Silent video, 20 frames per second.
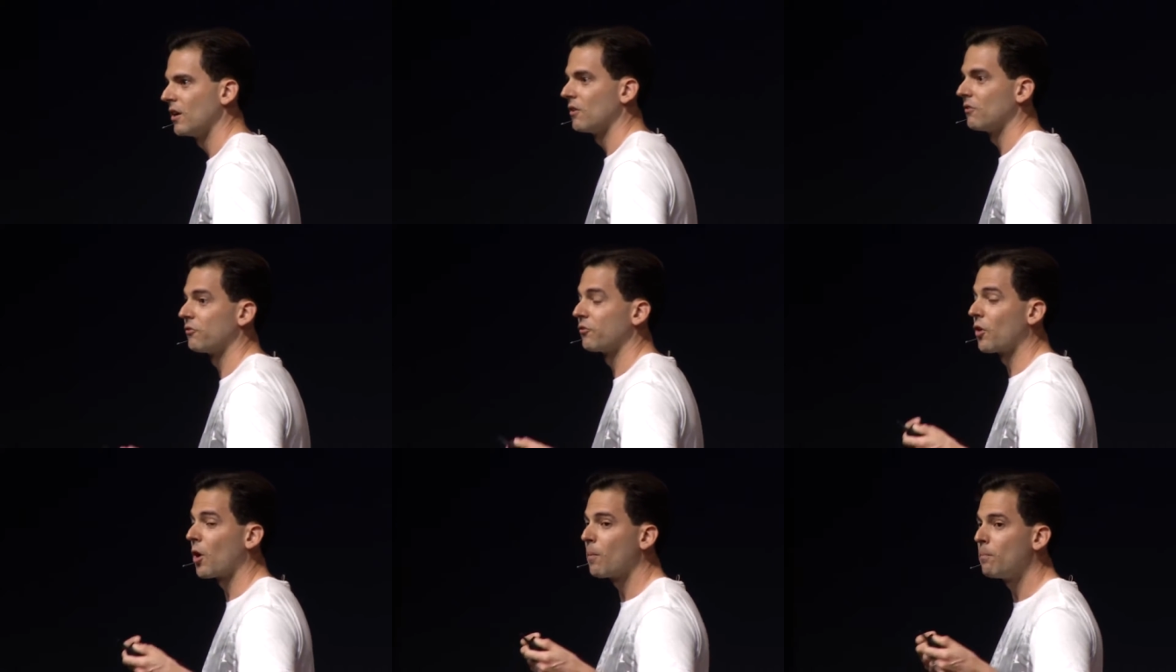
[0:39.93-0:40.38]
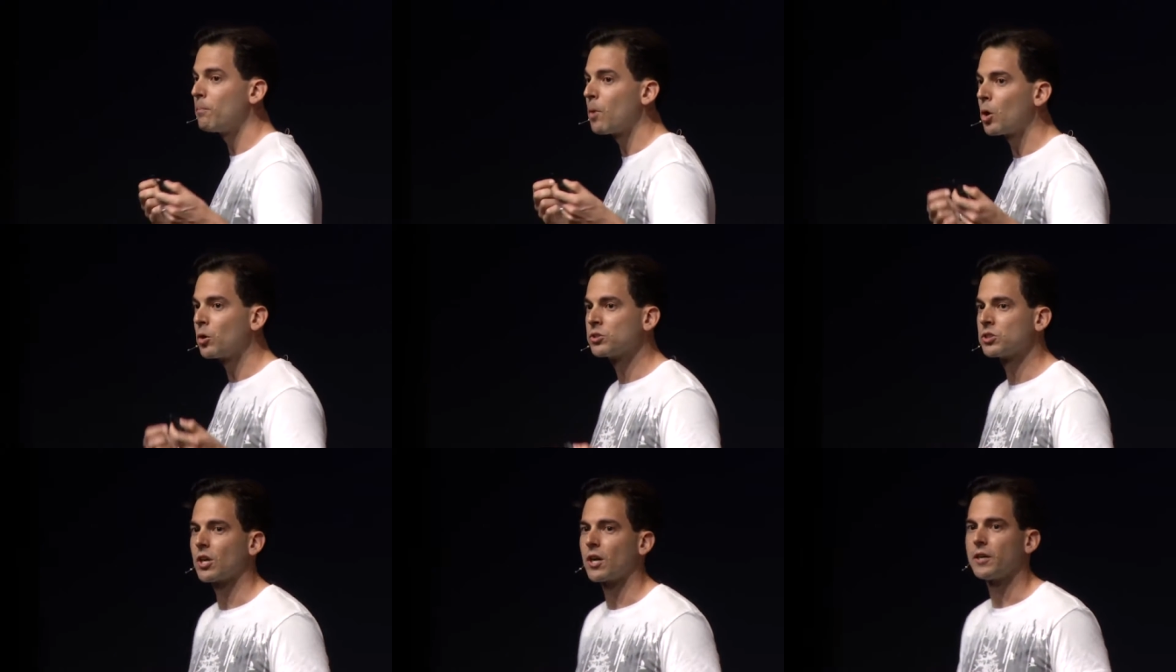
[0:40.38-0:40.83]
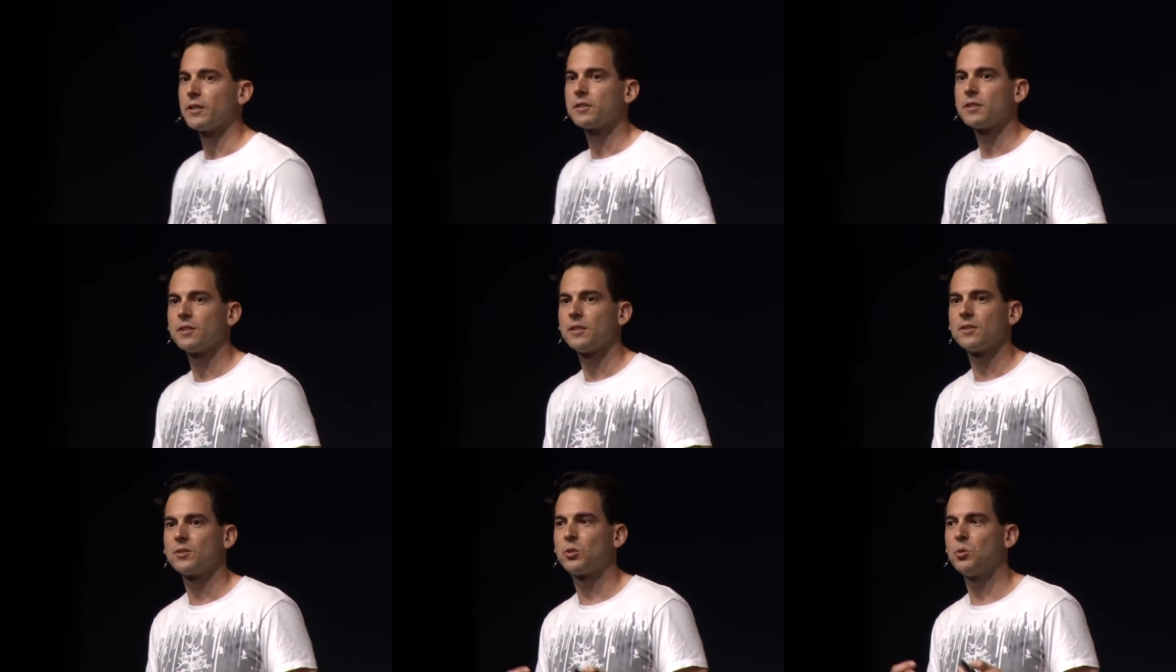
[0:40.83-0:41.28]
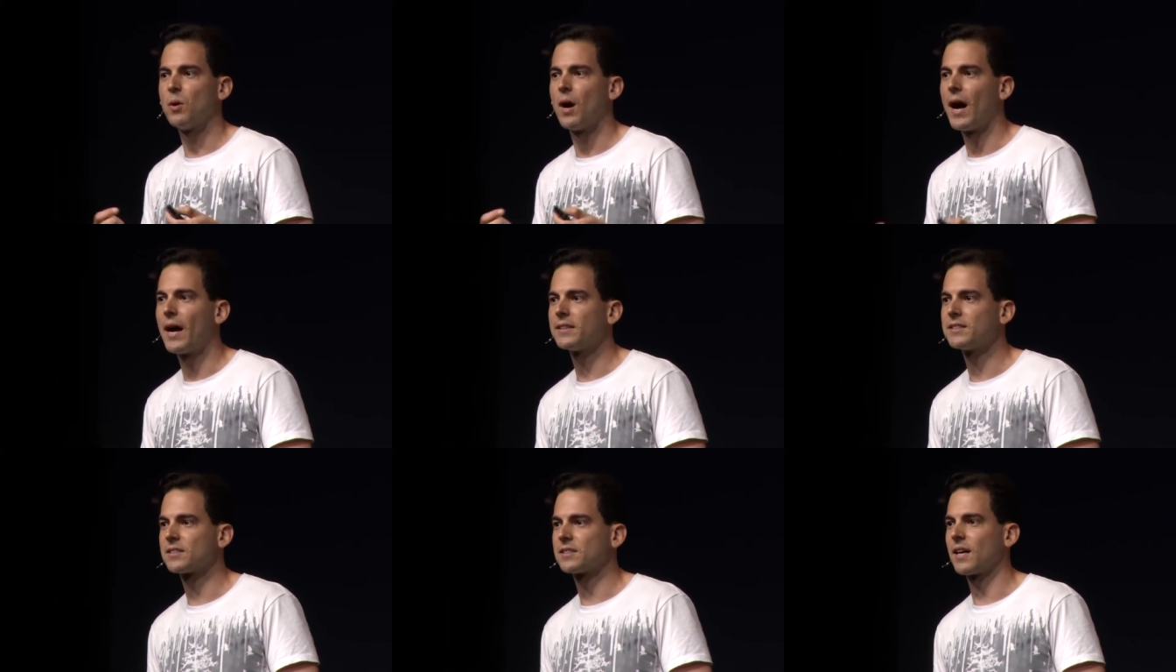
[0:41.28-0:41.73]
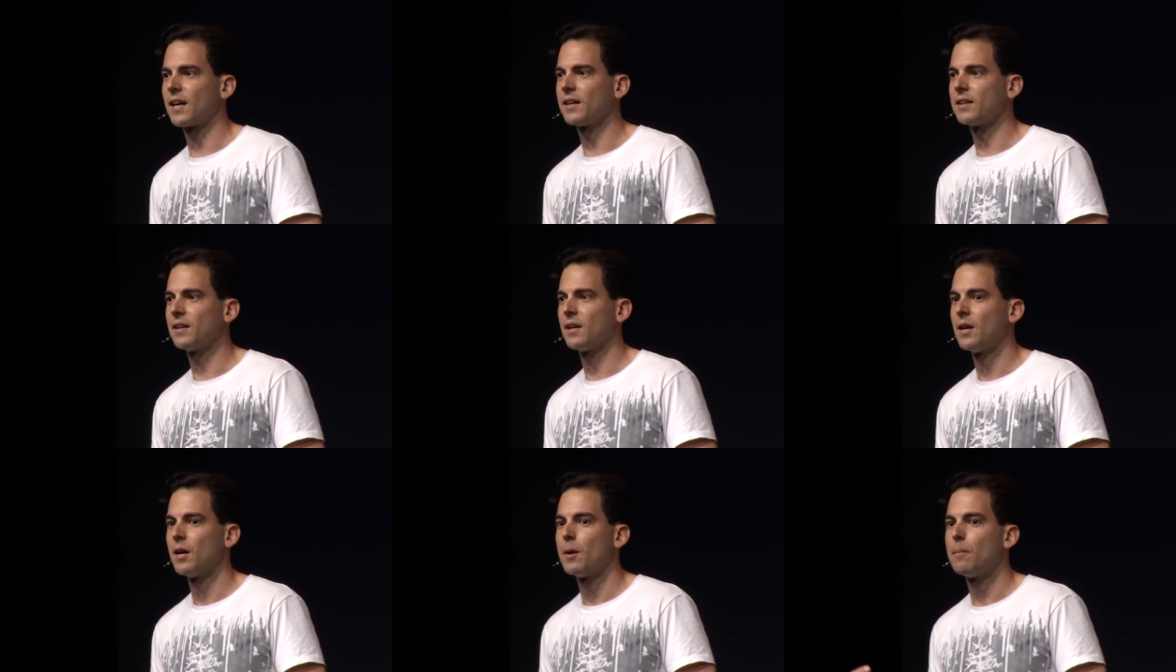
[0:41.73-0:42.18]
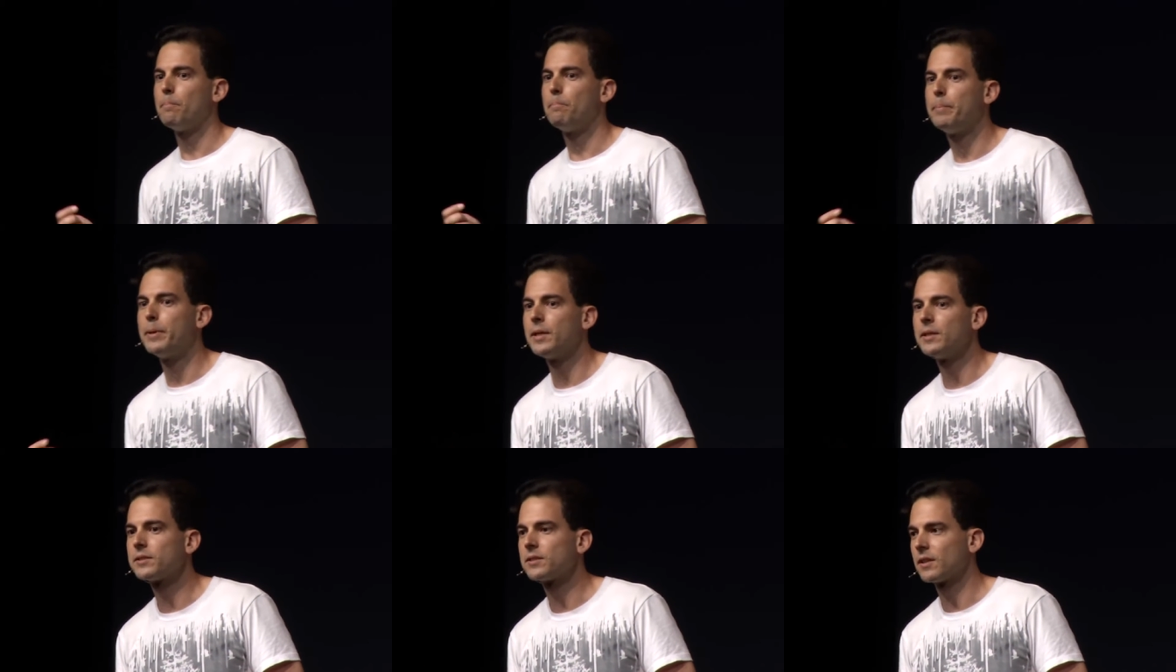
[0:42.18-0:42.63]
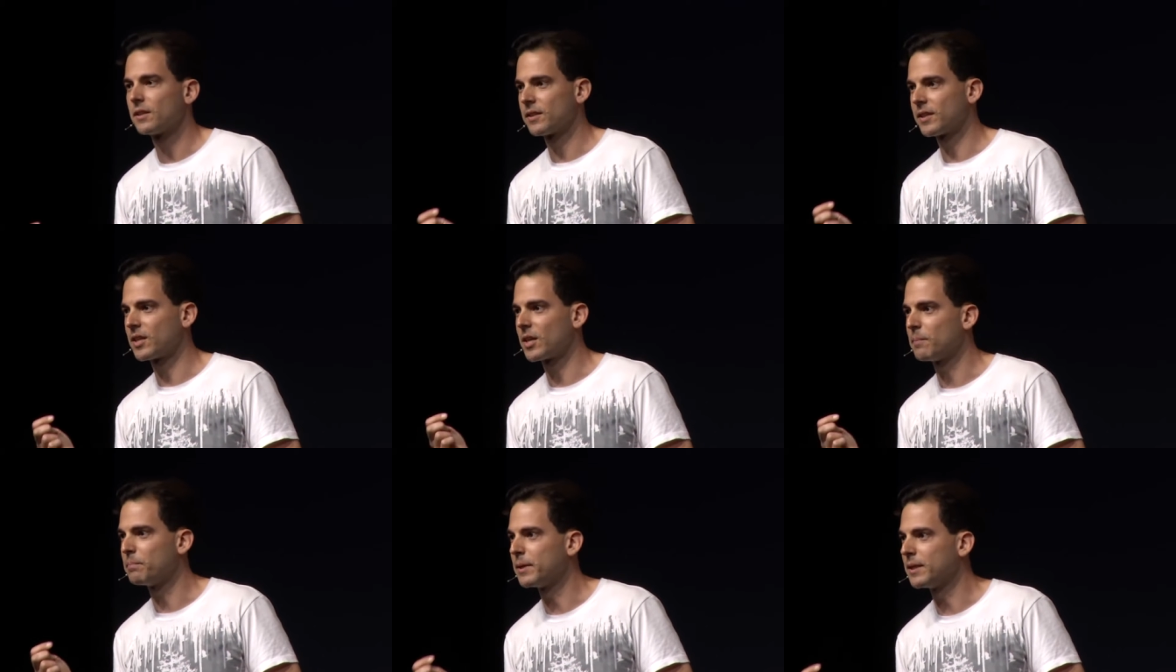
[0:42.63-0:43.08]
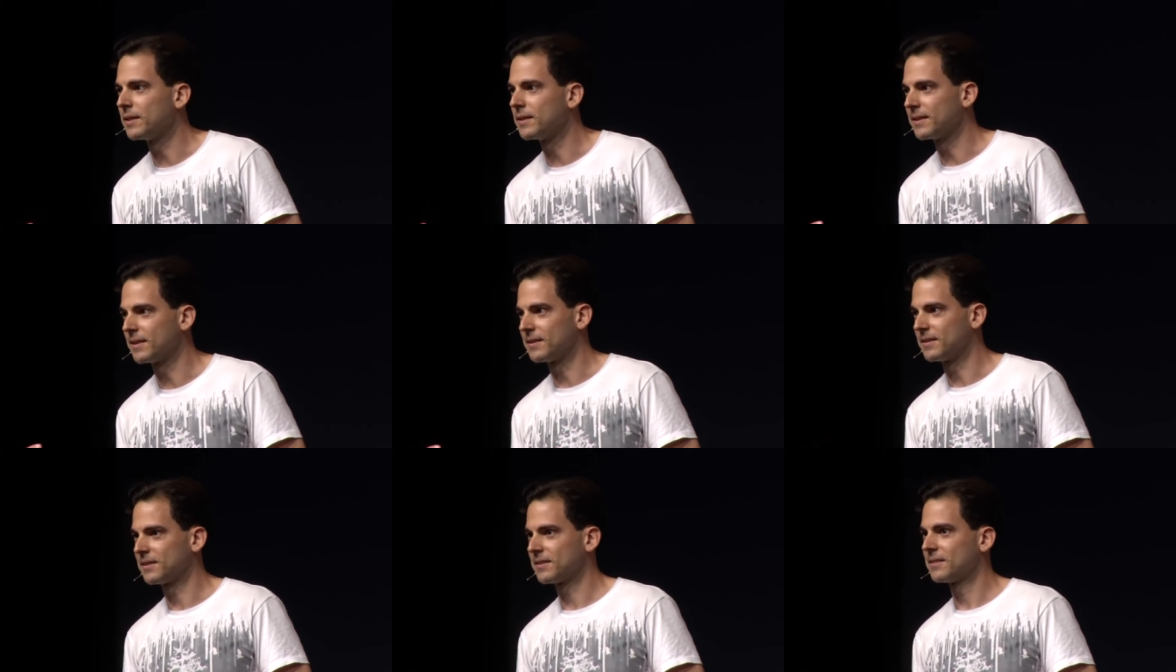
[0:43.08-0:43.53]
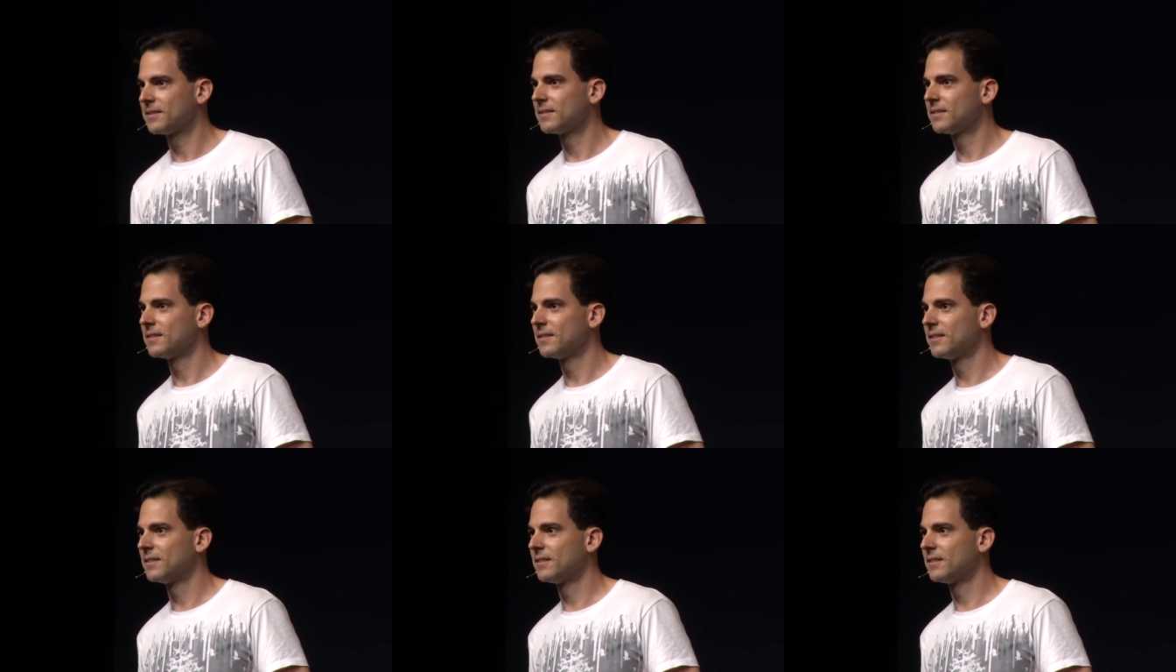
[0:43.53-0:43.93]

from Mozart to Einstein, built their abilities.